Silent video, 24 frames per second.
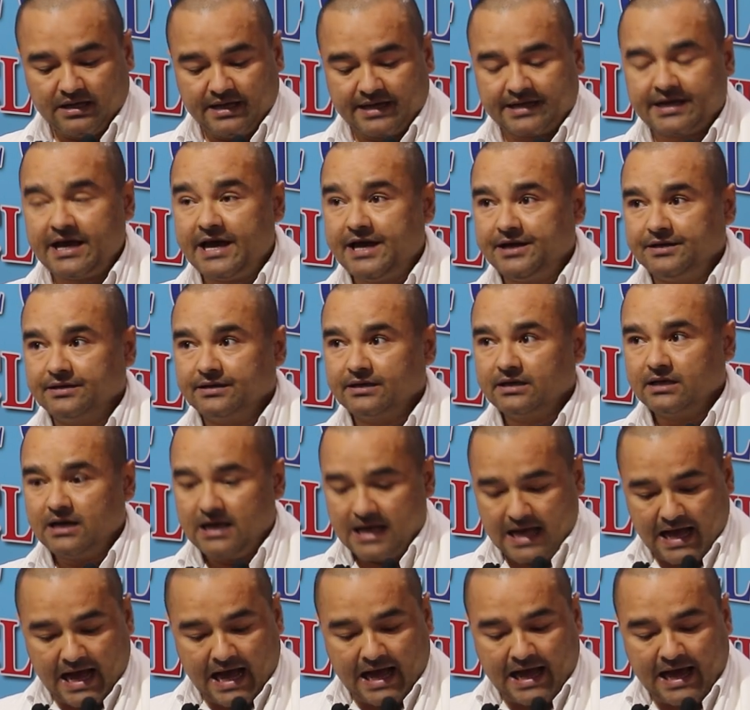Again,
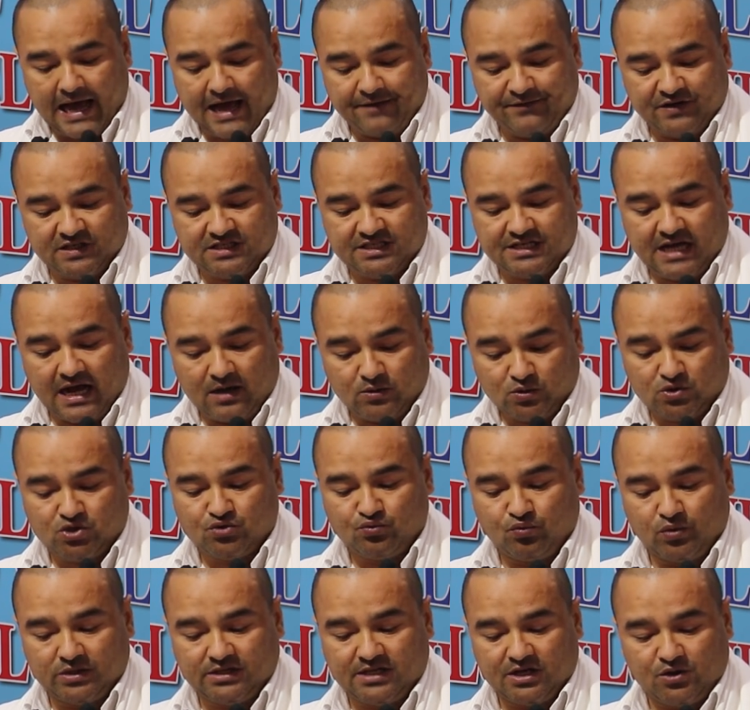I have a
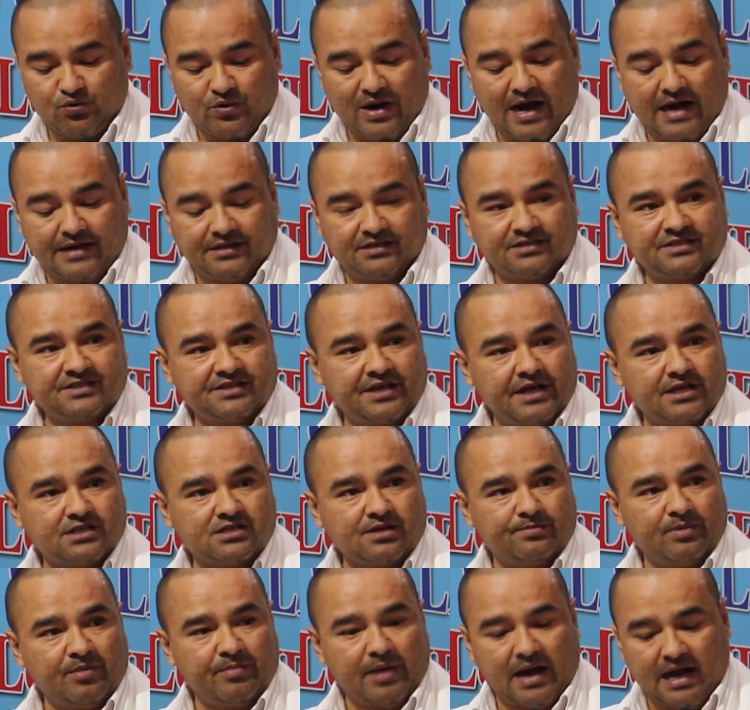doubt with the United States
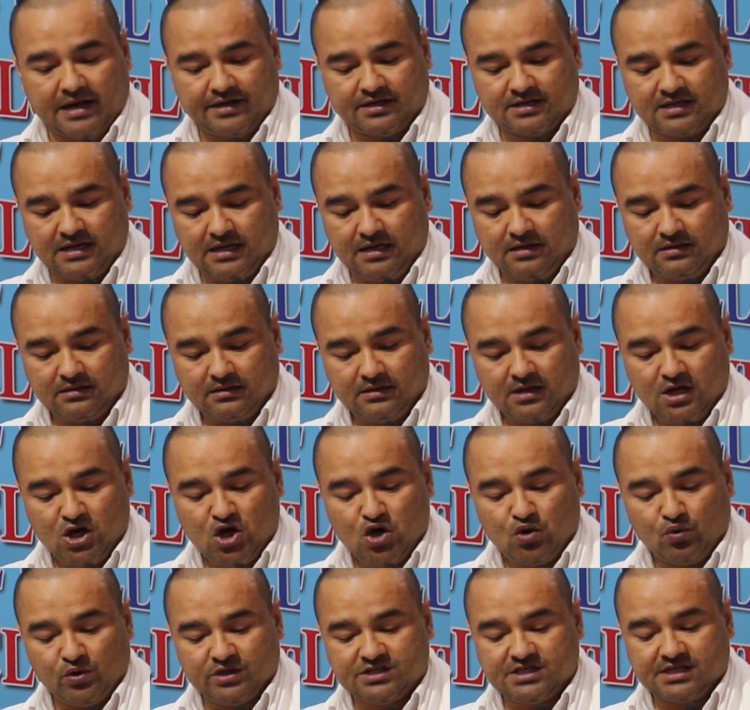of America,
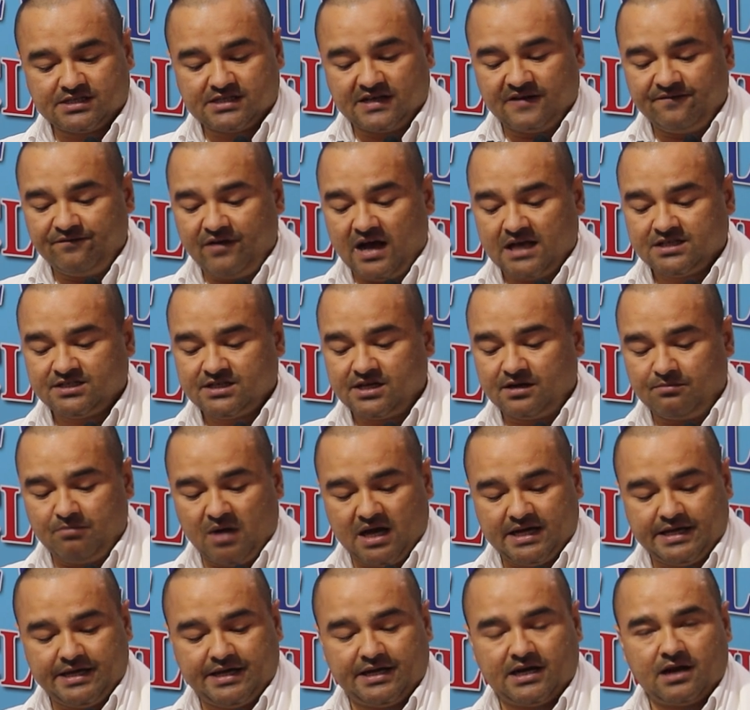which is investing
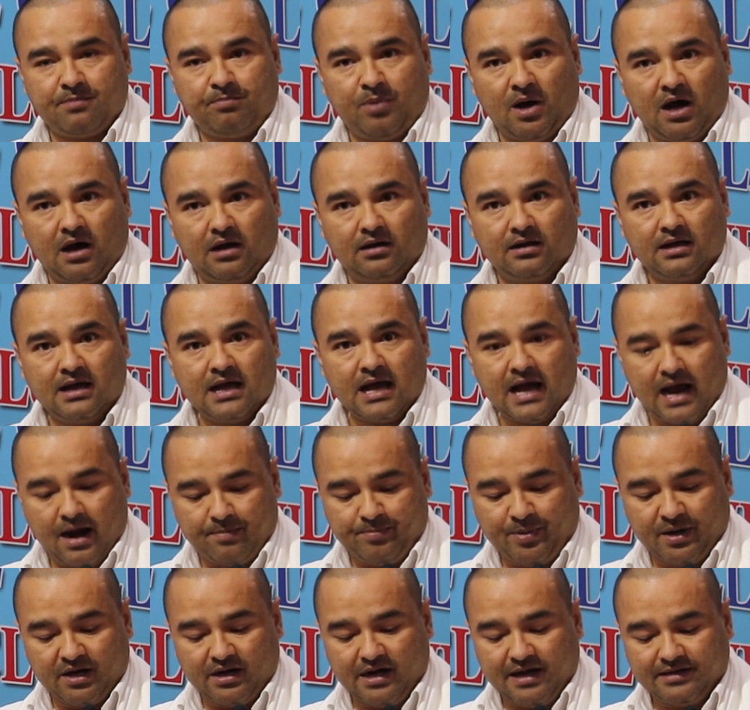money in Nepal,
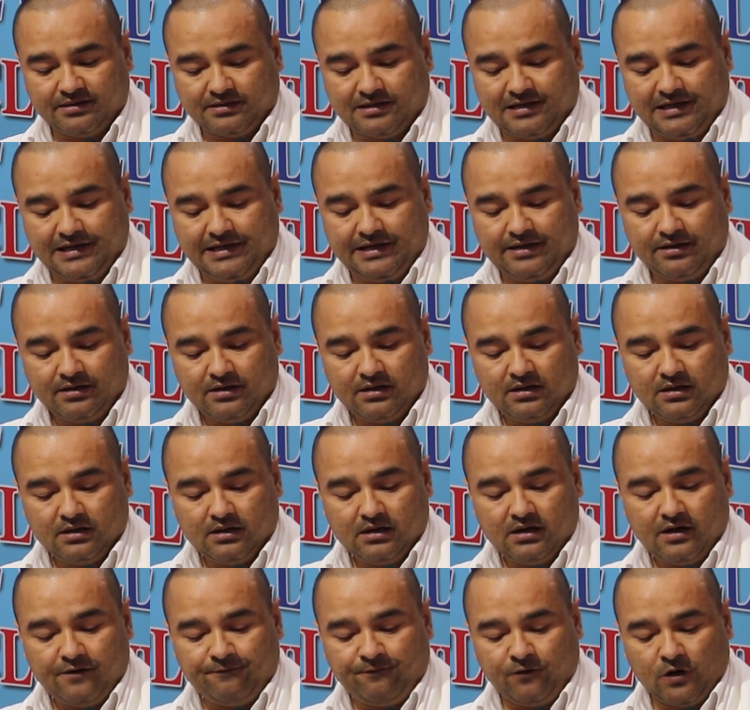apparently
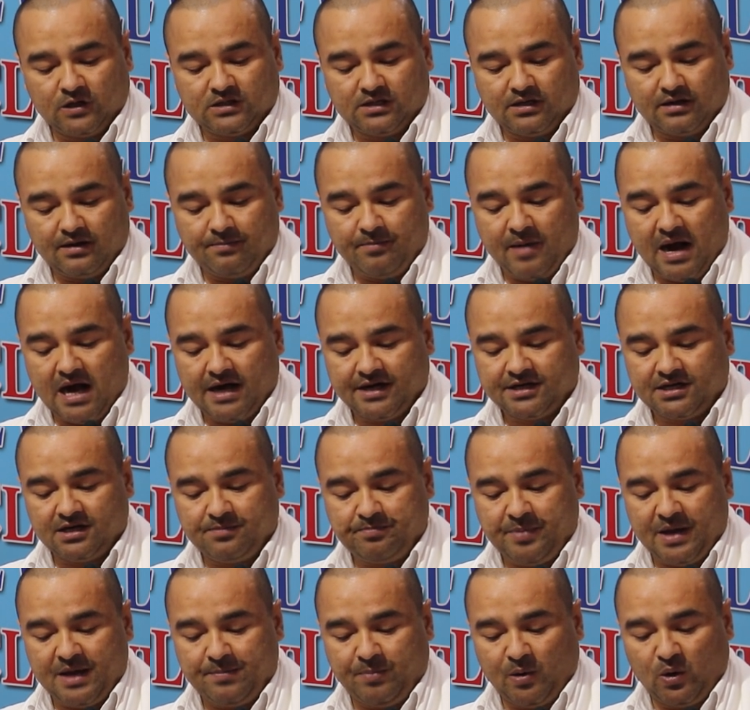for the
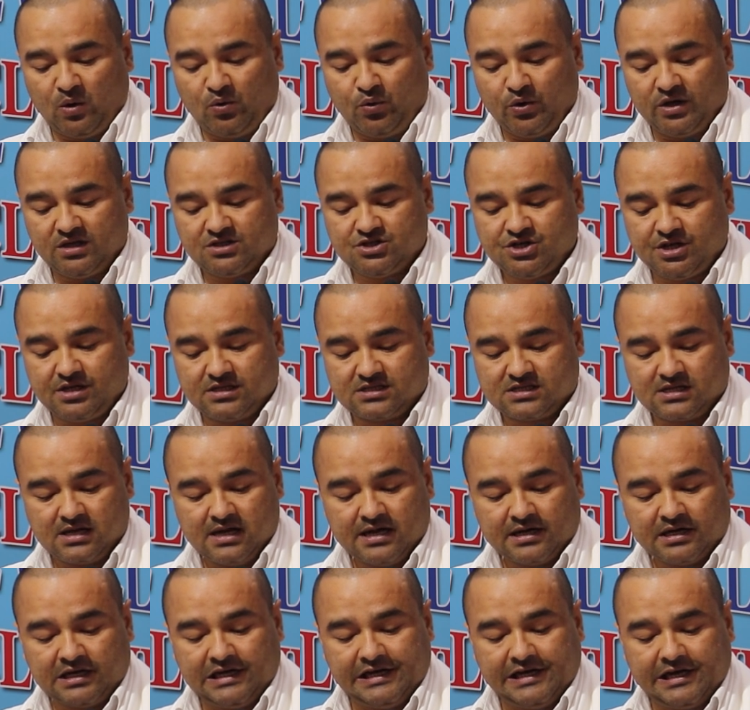American people, which
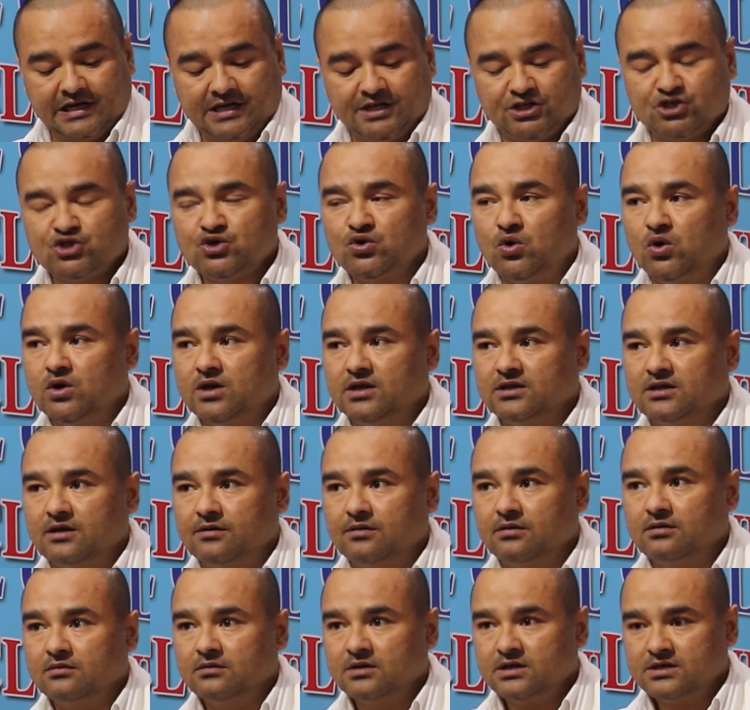is clearly shown on
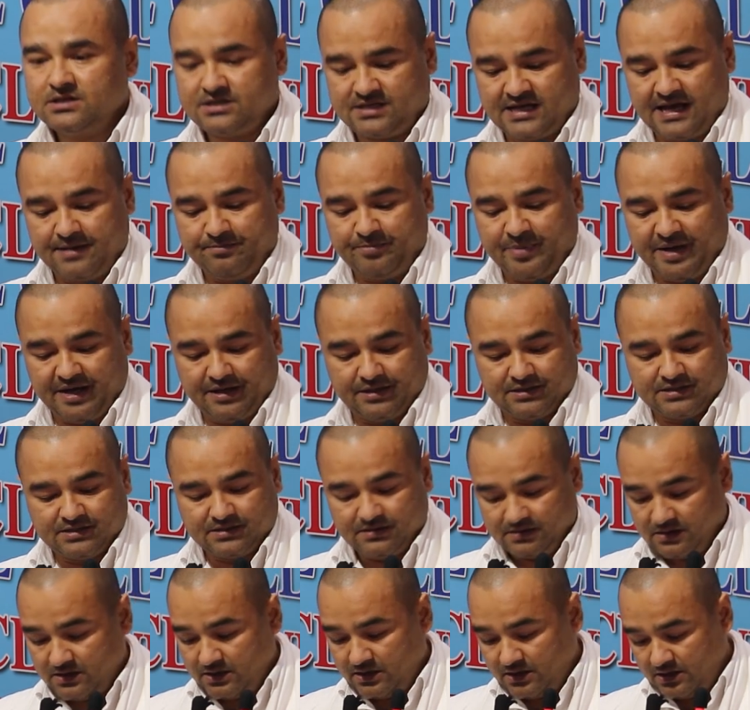the same page.
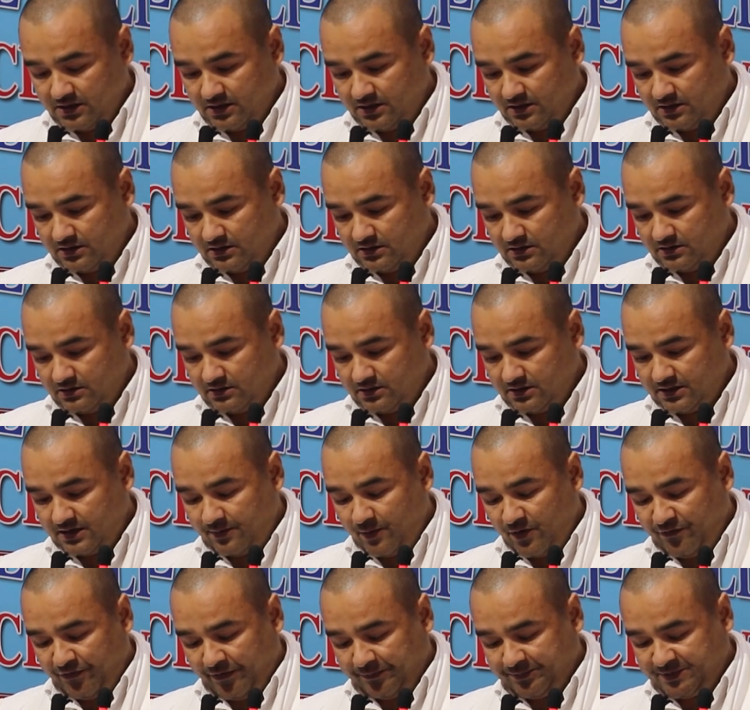
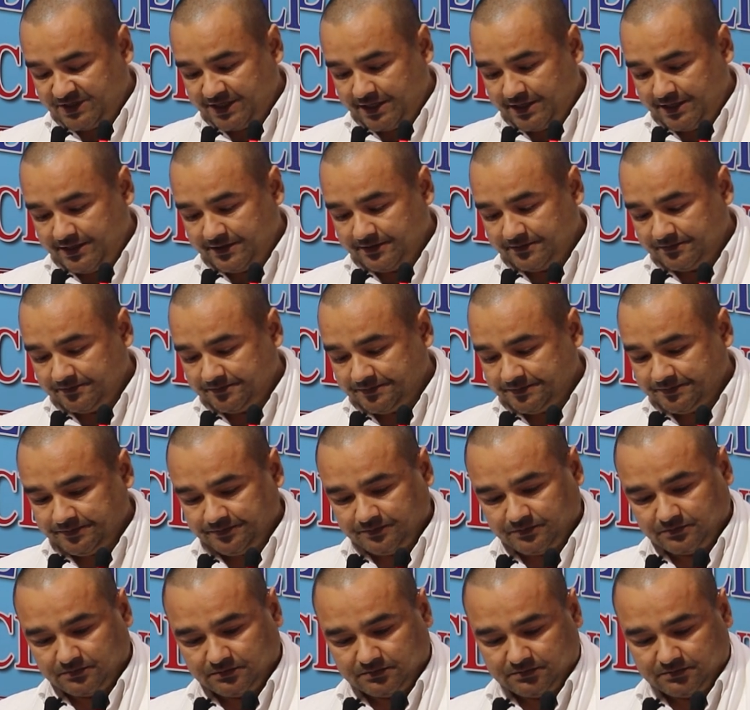Number 15,